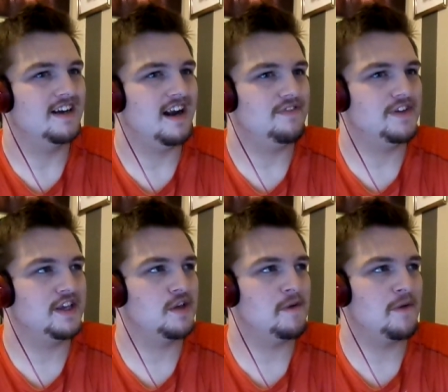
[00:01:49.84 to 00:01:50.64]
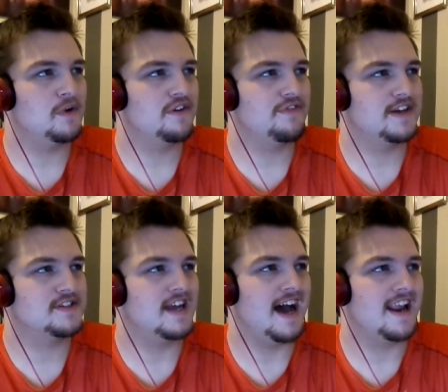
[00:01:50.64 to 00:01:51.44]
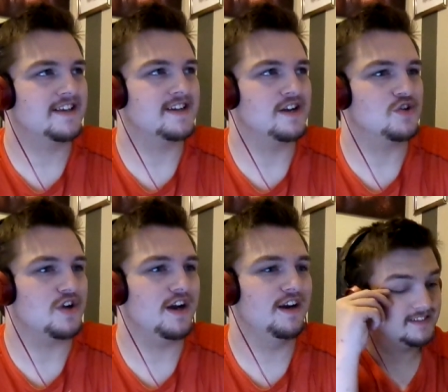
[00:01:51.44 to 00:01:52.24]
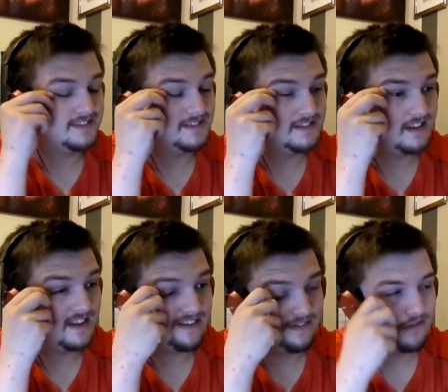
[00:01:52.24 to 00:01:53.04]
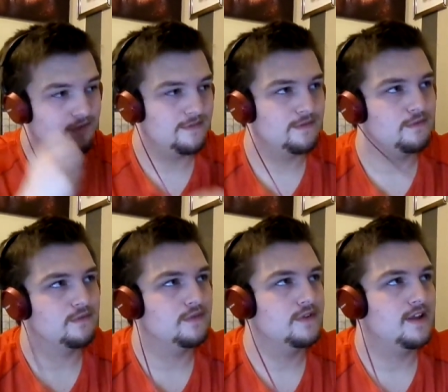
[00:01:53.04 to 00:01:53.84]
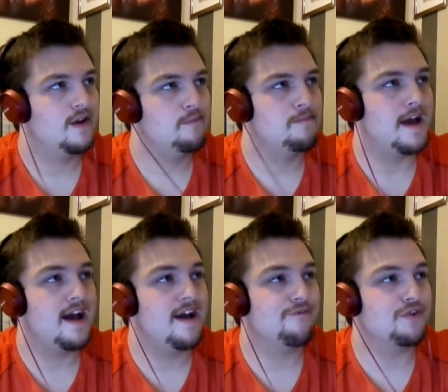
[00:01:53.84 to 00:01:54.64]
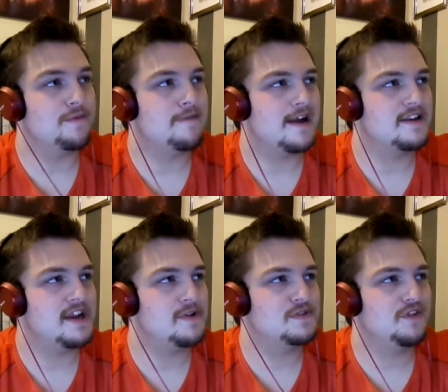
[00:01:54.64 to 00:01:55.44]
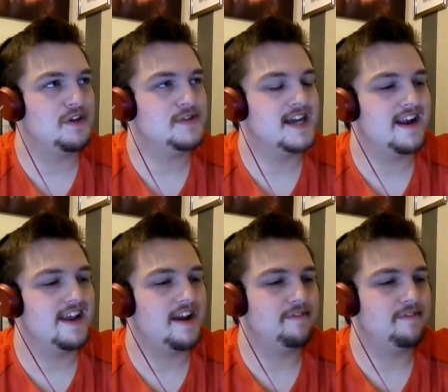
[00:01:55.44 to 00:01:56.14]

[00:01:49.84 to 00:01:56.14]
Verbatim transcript: I think you might want to fix that, Alexandra. I'm not a king. But you know. But I've uh, got bad news for you, Danny.